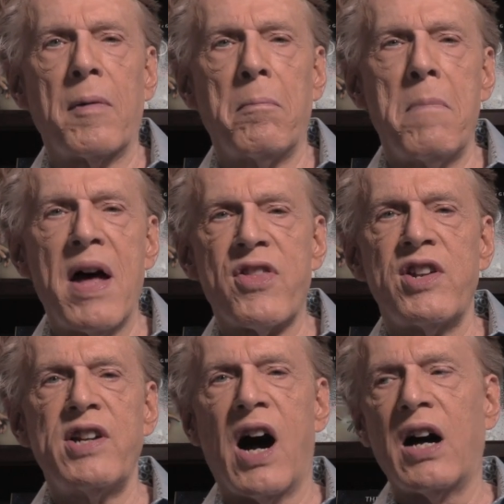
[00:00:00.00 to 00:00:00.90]

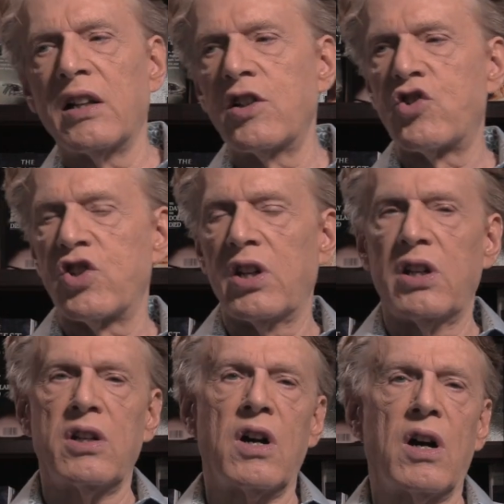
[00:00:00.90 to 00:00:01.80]

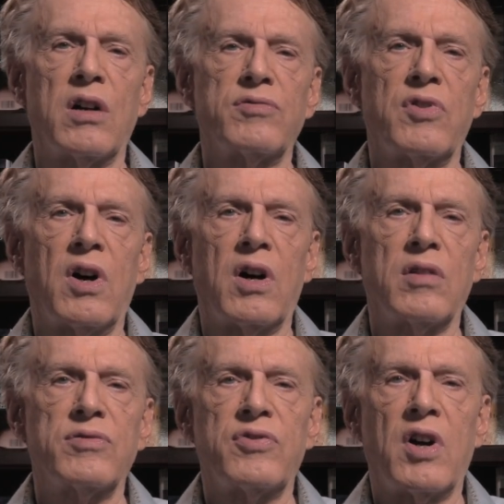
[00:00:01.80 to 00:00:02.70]
methodology
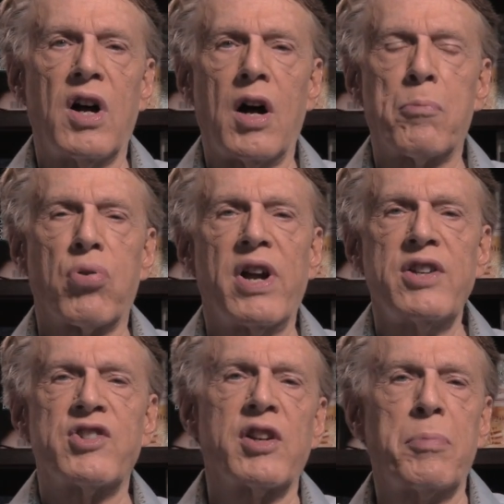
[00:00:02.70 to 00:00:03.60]
of
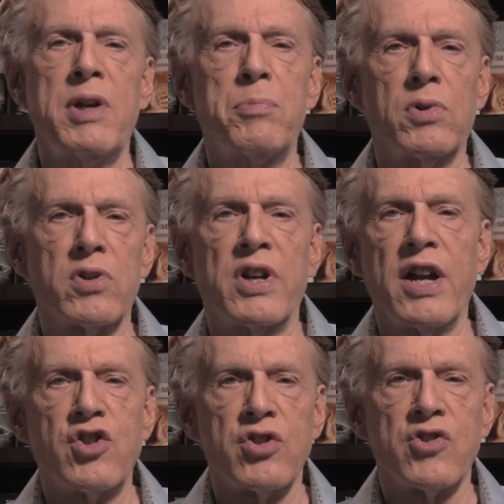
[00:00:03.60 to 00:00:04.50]
appraising people or
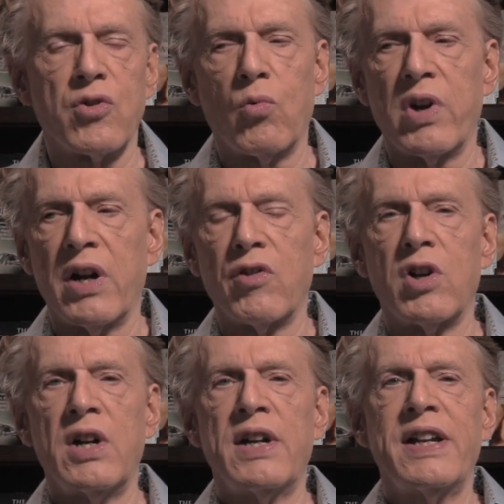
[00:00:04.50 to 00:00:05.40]
nations or
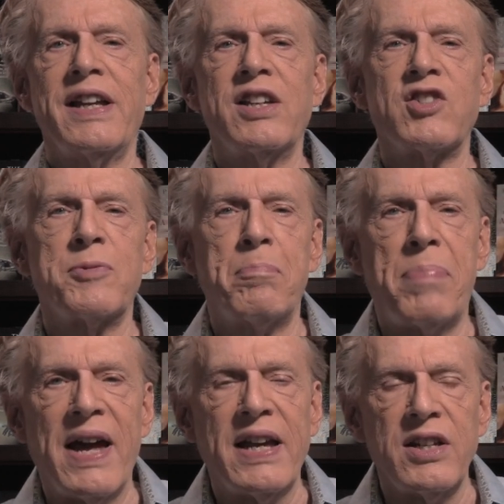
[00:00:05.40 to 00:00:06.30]
whatever is
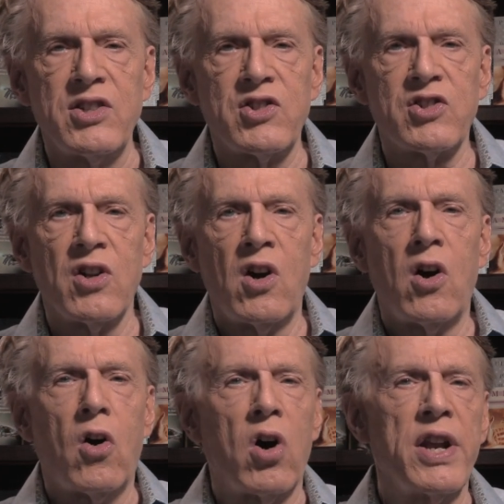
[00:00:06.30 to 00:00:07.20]
based
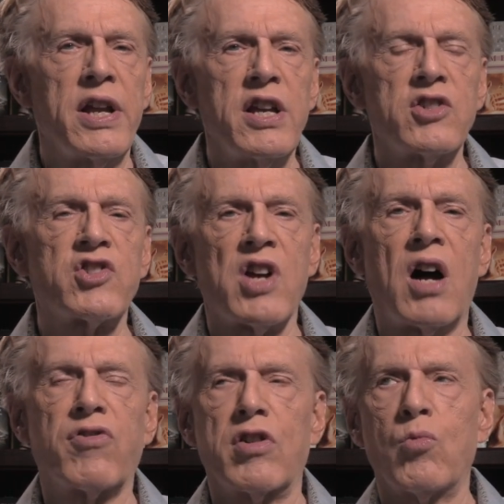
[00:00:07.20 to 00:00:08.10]
on His
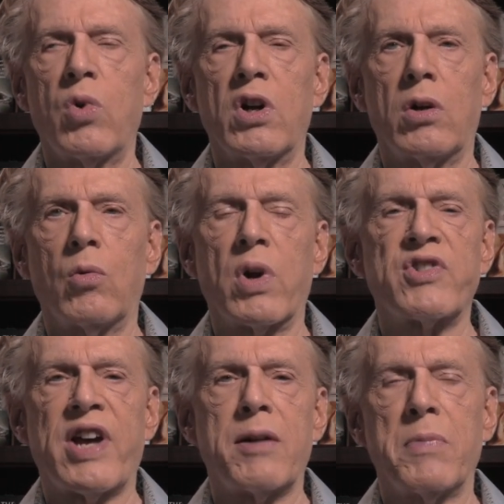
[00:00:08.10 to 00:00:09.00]
sovereign will. What
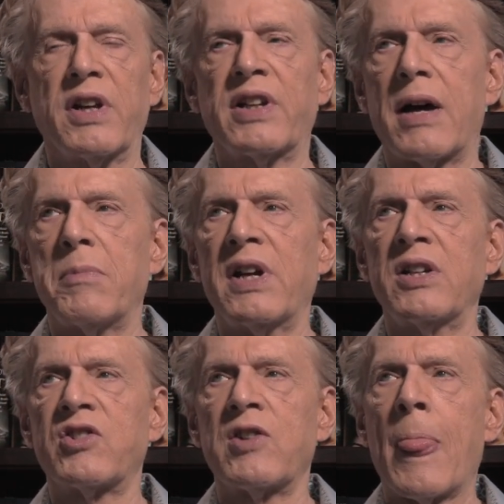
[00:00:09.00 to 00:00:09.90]
does that mean? That
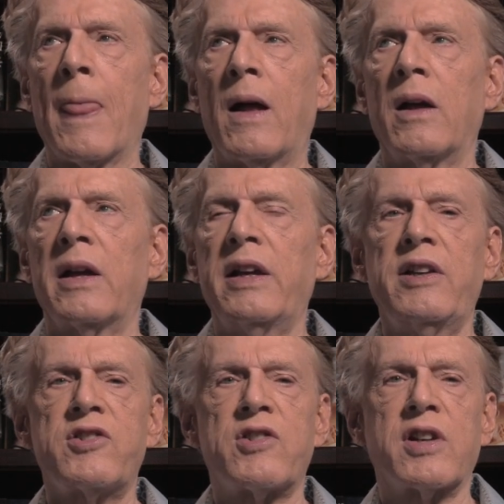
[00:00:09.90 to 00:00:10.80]
means
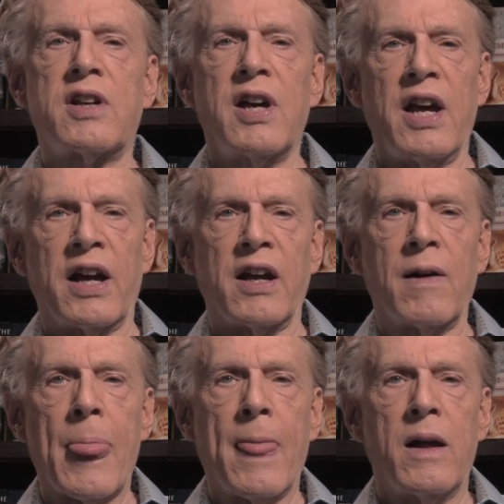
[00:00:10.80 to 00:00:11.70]
He's the king,